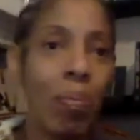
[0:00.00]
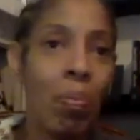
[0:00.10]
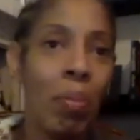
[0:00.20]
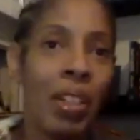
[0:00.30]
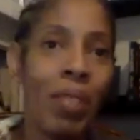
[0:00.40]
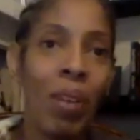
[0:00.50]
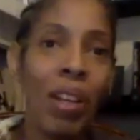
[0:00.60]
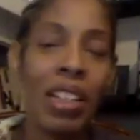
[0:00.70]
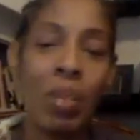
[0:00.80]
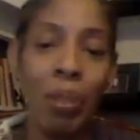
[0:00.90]
But it
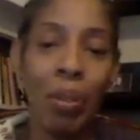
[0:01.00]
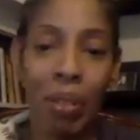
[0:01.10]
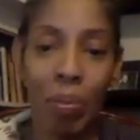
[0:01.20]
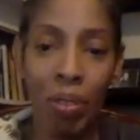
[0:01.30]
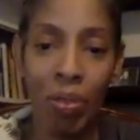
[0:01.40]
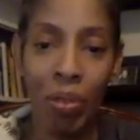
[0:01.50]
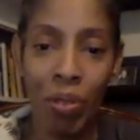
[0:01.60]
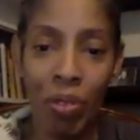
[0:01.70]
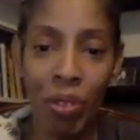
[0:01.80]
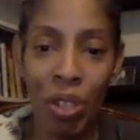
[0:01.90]
wanted to be with me for a
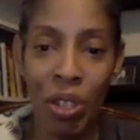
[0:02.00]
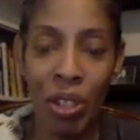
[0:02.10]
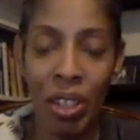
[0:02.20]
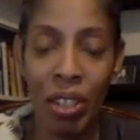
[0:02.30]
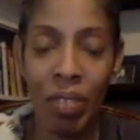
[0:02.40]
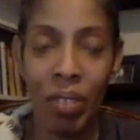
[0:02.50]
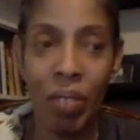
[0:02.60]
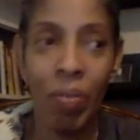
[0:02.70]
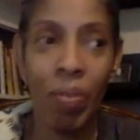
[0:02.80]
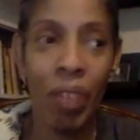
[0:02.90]
few years, and it was
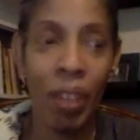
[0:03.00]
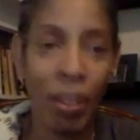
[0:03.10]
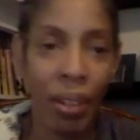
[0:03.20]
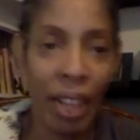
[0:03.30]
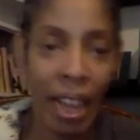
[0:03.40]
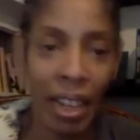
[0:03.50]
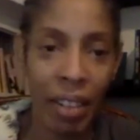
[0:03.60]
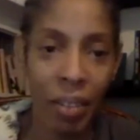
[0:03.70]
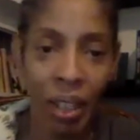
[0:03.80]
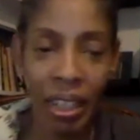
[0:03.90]
very organic
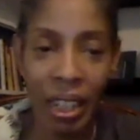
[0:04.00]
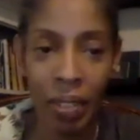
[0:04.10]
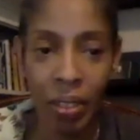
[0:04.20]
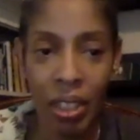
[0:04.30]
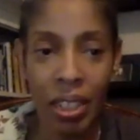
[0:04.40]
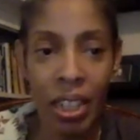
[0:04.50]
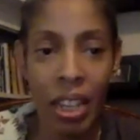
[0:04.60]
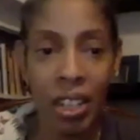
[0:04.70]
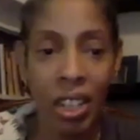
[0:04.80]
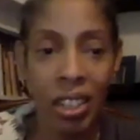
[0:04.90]
when I gave it to
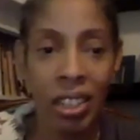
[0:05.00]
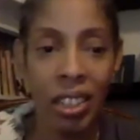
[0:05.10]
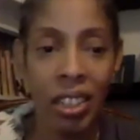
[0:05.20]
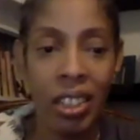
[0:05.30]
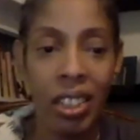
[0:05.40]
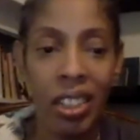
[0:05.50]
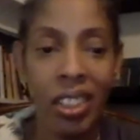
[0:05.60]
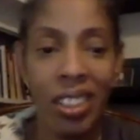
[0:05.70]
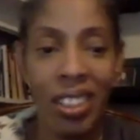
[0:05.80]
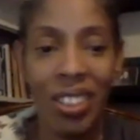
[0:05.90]
Tasia.
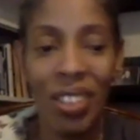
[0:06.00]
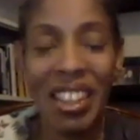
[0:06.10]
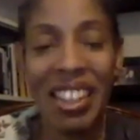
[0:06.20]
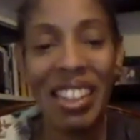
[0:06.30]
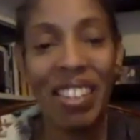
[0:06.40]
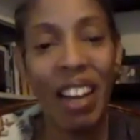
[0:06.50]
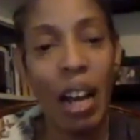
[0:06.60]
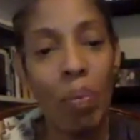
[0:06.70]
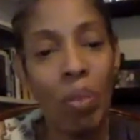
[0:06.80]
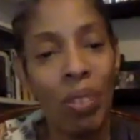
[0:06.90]
So I think it'll
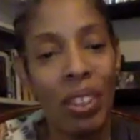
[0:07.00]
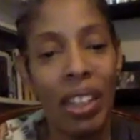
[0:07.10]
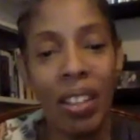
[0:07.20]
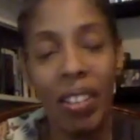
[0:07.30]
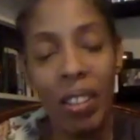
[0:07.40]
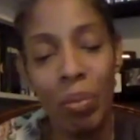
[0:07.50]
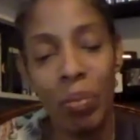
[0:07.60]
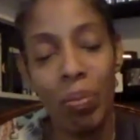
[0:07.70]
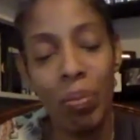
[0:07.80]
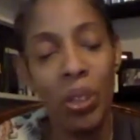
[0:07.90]
happen without
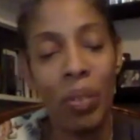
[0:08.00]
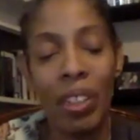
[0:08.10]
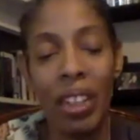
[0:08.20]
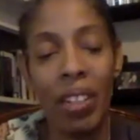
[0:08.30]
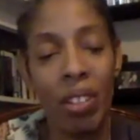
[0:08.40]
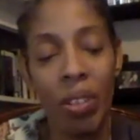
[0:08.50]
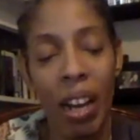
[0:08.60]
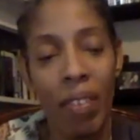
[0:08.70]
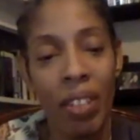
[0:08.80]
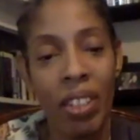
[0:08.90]
Amira, without you
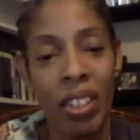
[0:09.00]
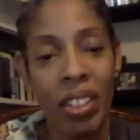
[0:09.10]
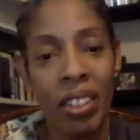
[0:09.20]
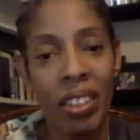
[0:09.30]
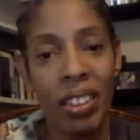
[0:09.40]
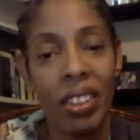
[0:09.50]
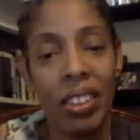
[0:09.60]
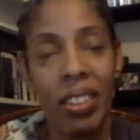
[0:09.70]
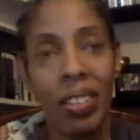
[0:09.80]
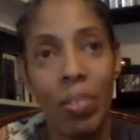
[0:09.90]
having to
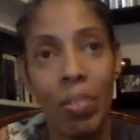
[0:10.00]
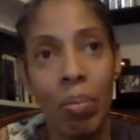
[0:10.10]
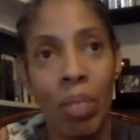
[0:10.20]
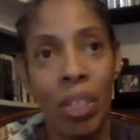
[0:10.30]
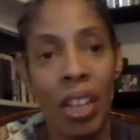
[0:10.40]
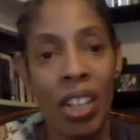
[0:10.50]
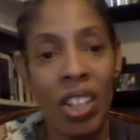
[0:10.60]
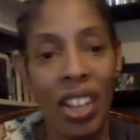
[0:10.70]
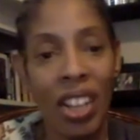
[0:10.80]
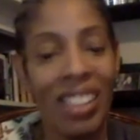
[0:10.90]
massage
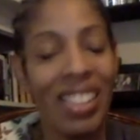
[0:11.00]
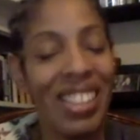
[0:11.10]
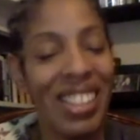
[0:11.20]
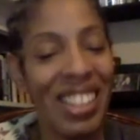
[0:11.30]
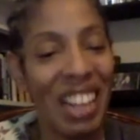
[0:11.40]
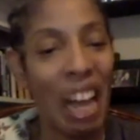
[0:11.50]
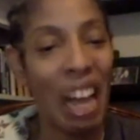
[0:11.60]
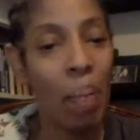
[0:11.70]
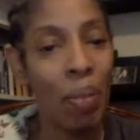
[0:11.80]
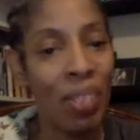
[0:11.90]
that. I think it's just going to
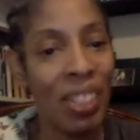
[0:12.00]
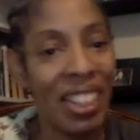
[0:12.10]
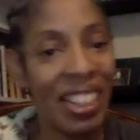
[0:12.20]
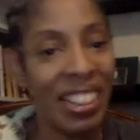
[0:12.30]
happen one day.